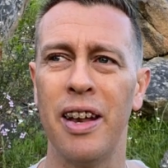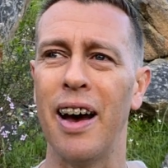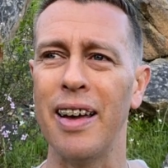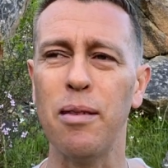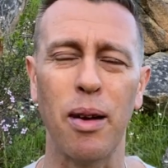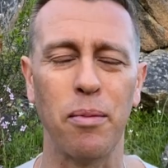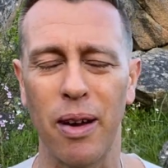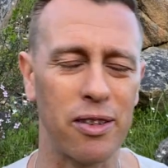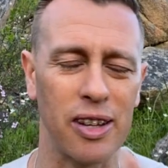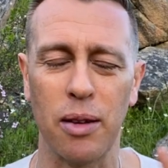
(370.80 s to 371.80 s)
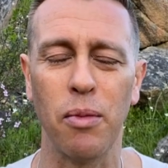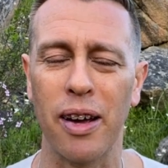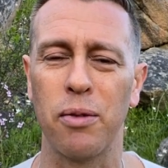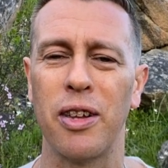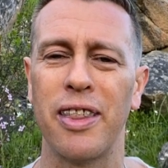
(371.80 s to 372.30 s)
Now, he may seem
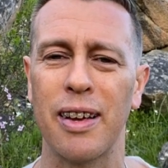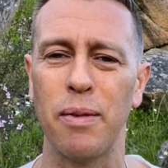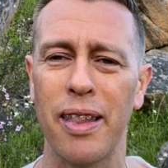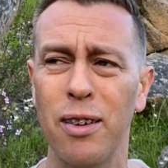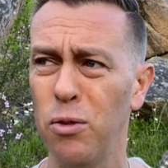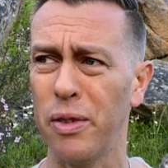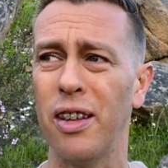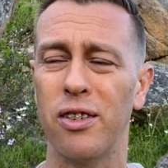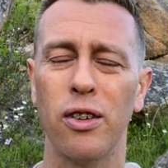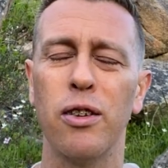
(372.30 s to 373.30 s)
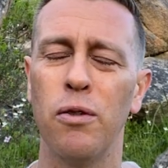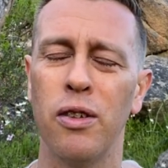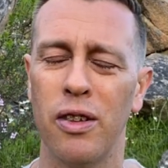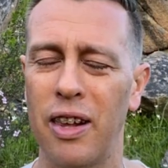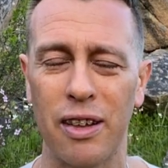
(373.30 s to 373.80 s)
like, when you think about that, oh, that's not the,
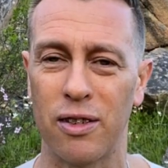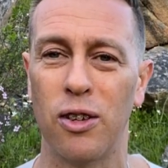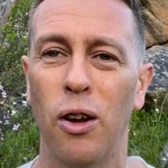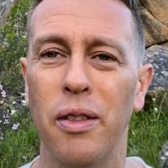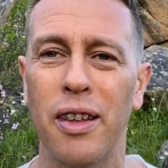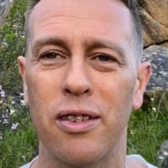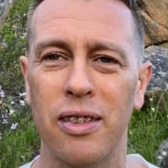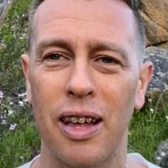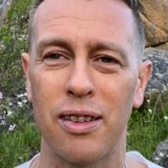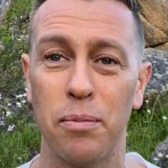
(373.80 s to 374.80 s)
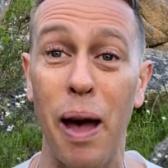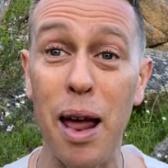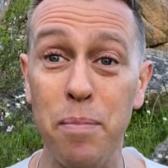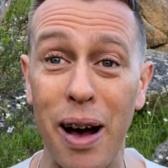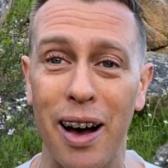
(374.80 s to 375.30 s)
that's, you know, that's the
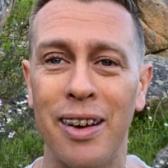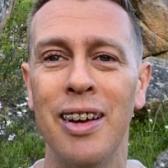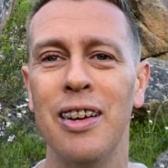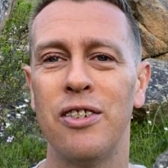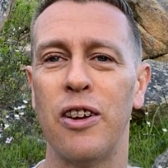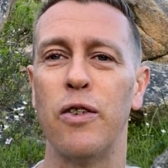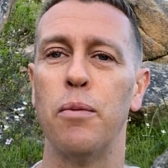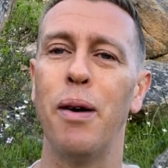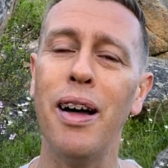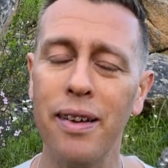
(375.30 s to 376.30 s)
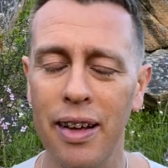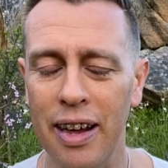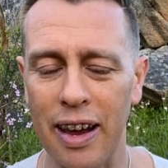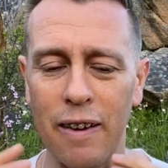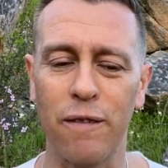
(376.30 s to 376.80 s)
bad part, Shiva. But
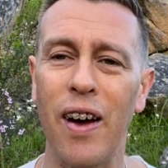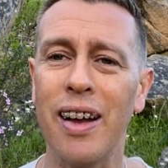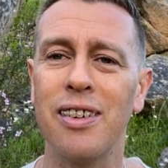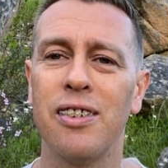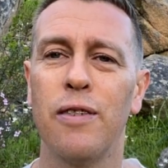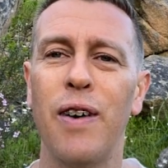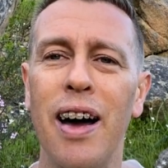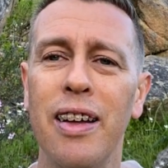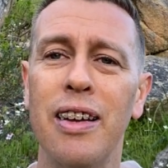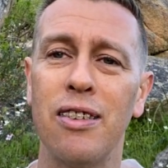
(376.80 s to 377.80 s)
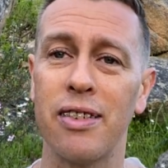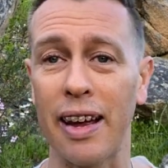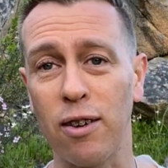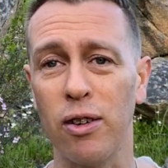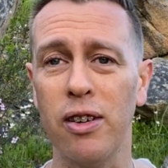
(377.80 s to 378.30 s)
in fact, Davana is
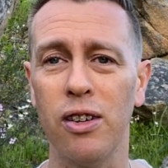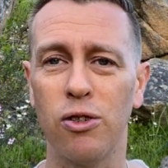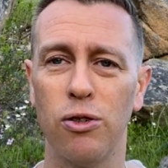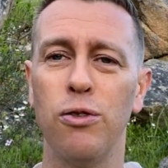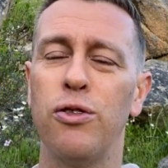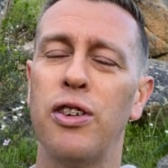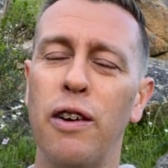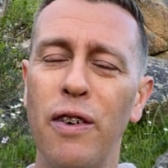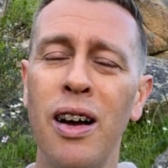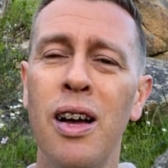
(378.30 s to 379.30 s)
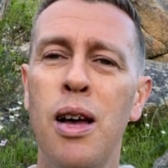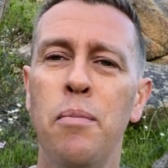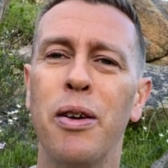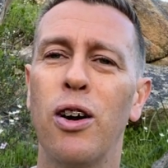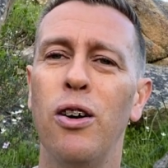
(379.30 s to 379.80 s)
sacred to Shiva
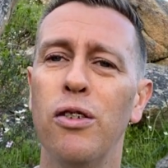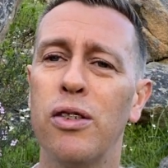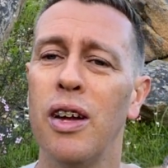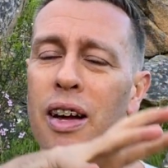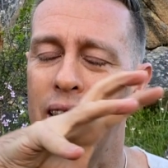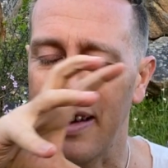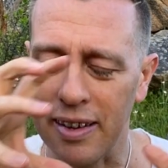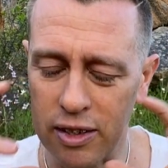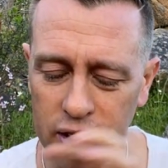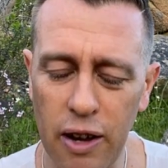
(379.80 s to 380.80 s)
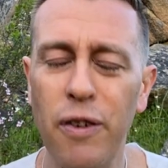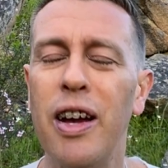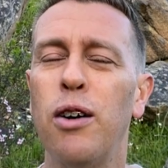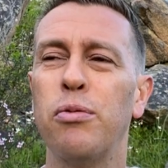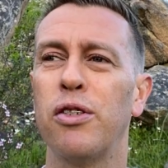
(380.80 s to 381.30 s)
because
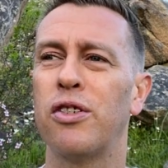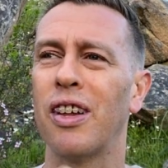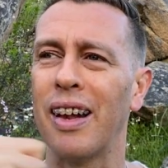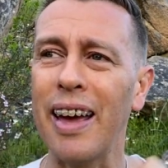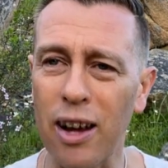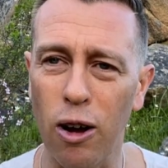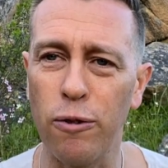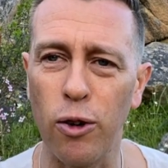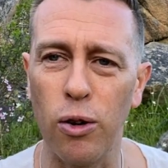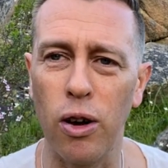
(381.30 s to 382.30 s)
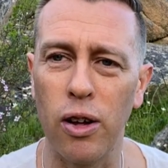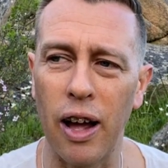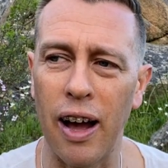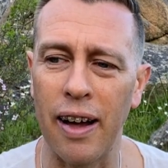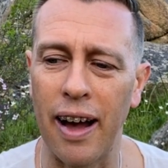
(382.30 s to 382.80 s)
Shiva helps us to let go of all,
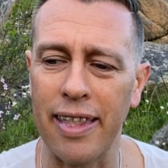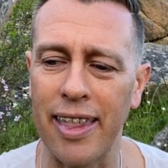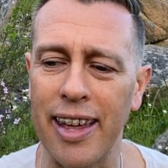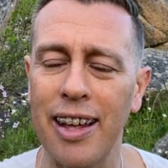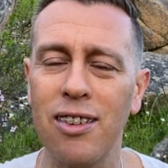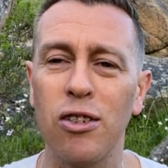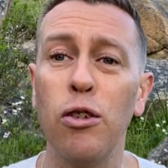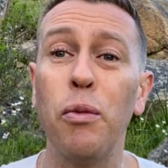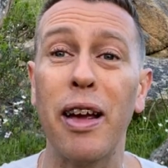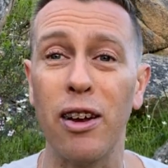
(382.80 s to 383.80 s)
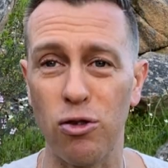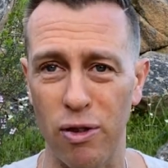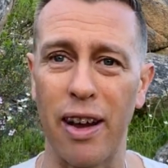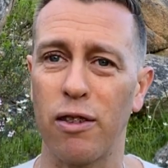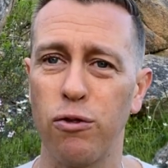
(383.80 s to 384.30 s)
other things so that we can
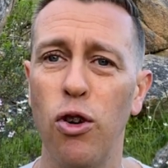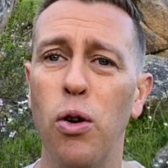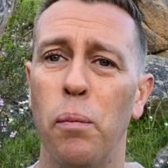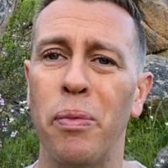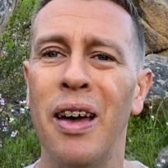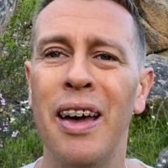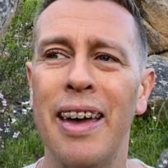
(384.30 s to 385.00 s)
transform.